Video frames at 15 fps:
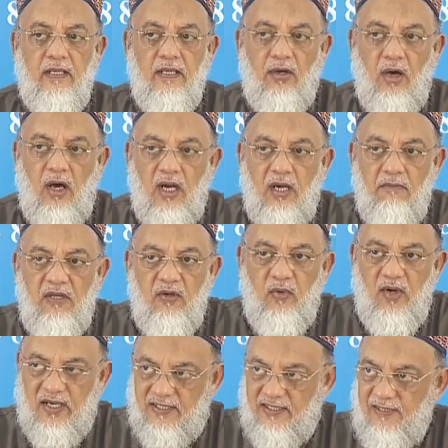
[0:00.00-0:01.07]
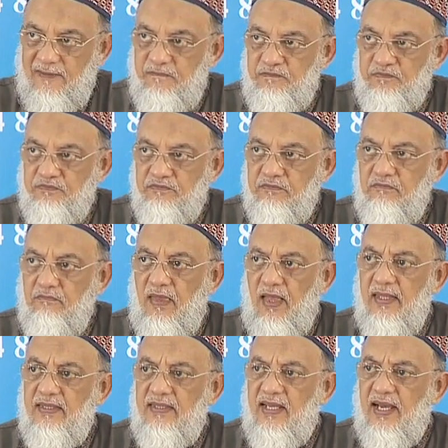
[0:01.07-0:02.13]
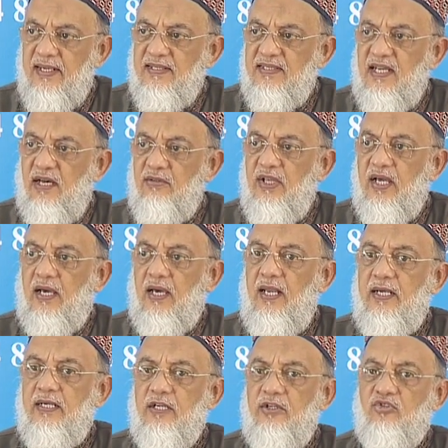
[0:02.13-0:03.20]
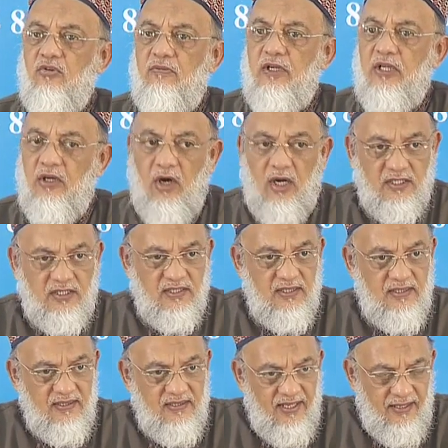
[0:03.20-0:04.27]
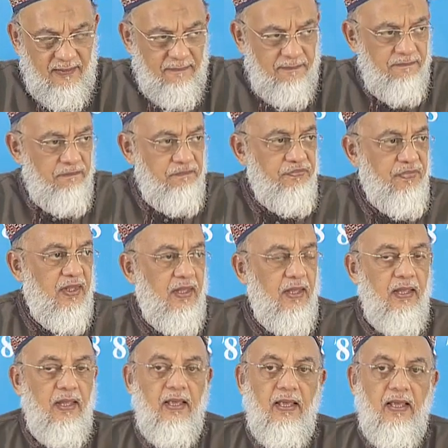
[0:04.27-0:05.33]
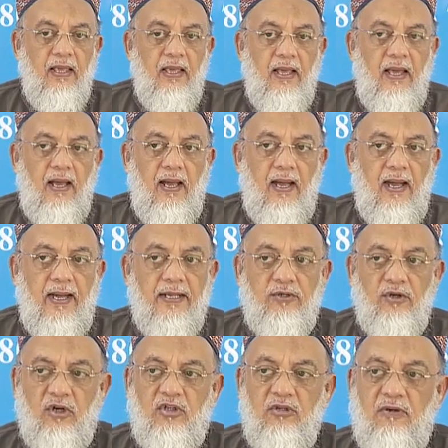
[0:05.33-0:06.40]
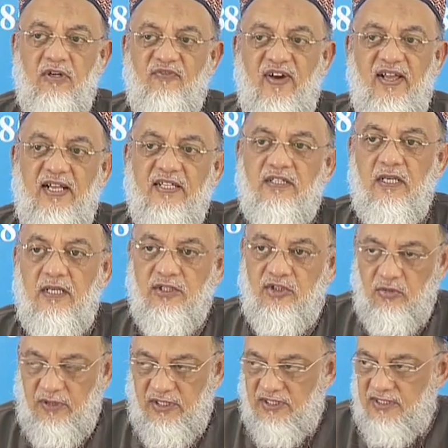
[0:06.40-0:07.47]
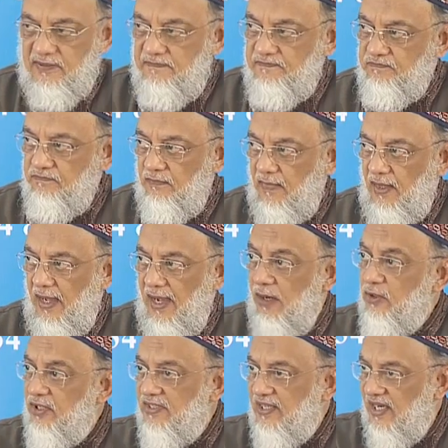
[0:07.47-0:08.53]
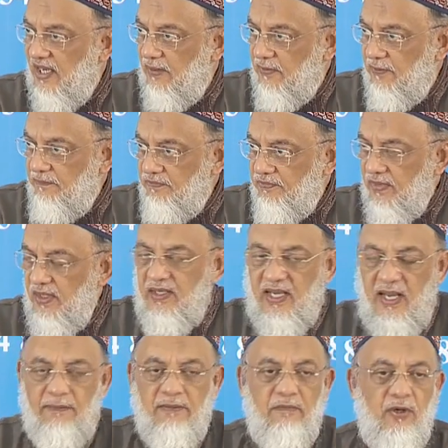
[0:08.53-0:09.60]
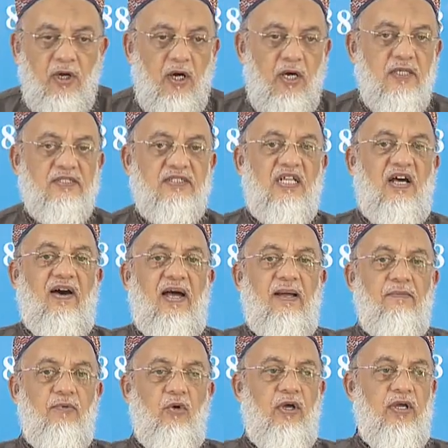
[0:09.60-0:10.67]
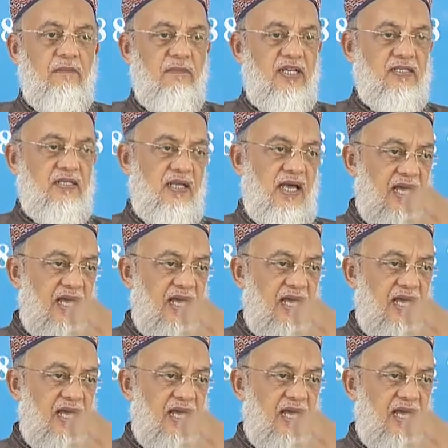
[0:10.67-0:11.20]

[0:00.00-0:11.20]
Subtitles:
economy worked. That is how they collected so many gods. Then, I talked to you about financial instruments. How did that happen? It happened because now I am going, imagine,